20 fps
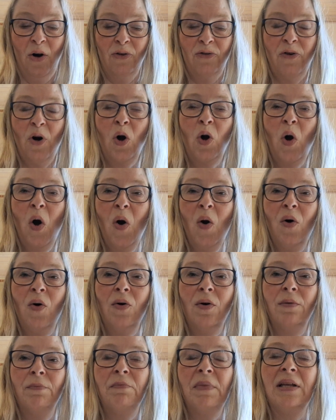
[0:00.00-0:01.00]
Forgå
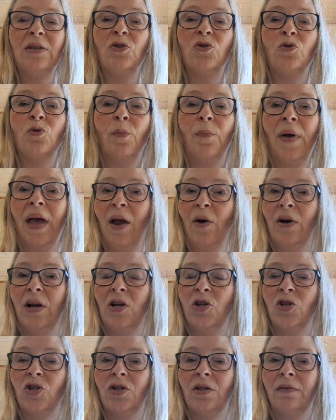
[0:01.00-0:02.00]
means to
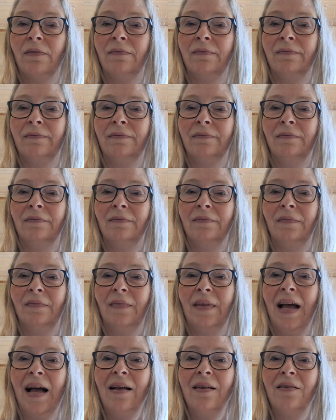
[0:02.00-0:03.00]
perish.
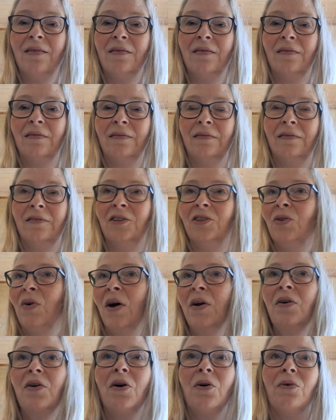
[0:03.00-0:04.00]
Yeah? So I
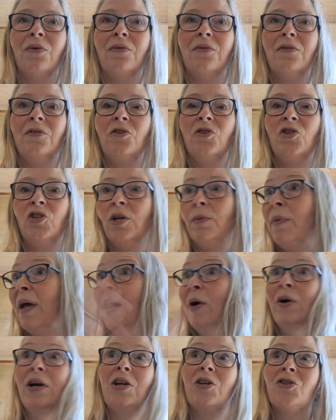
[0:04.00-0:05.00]
don't know. She
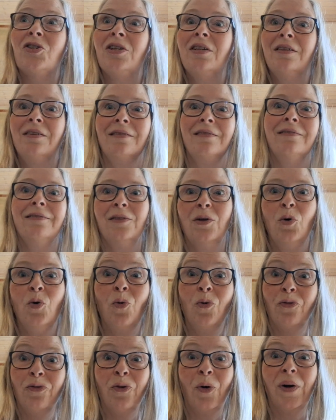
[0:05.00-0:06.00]
perished.
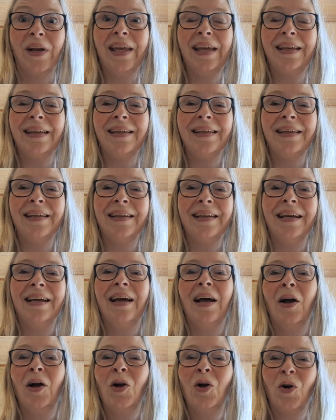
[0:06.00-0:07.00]
Hun forgik.
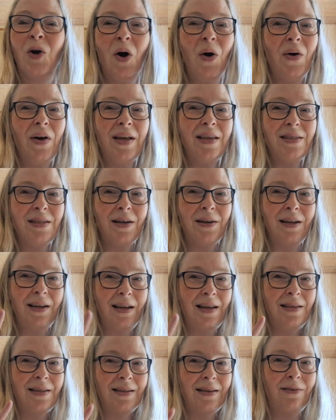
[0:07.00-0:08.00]
Go is
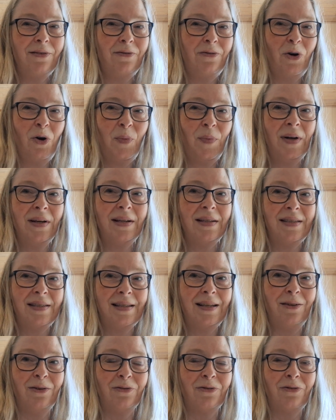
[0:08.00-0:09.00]
a verb in
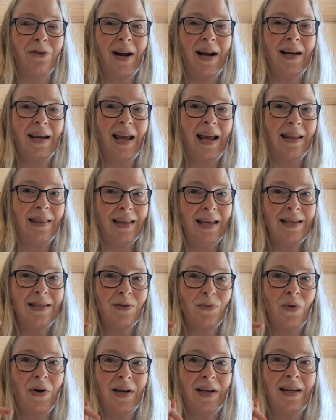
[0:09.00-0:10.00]
itself, right? And
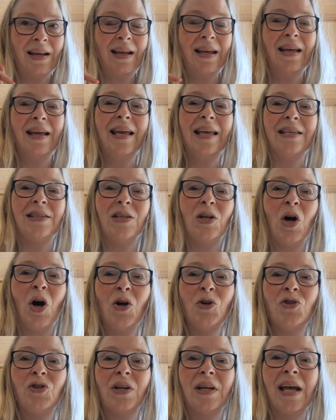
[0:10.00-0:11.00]
this one is
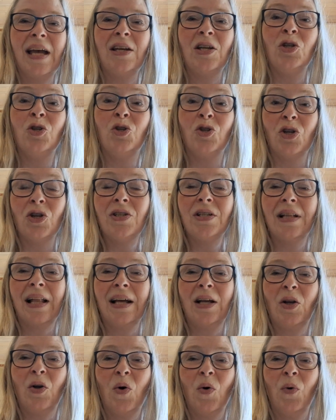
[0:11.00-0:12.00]
conjugated just
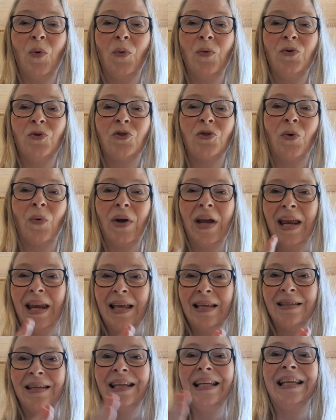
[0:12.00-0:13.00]
like go. So it
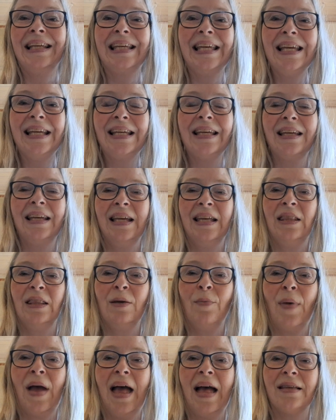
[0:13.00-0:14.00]
is gik in
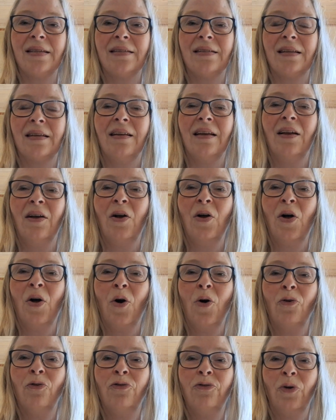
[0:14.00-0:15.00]
the past.
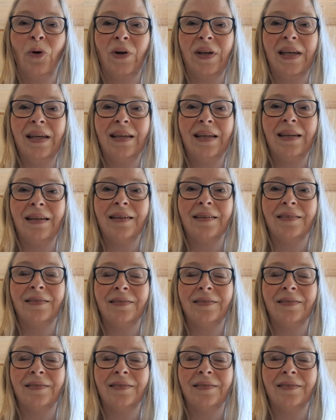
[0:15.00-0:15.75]
Forgik.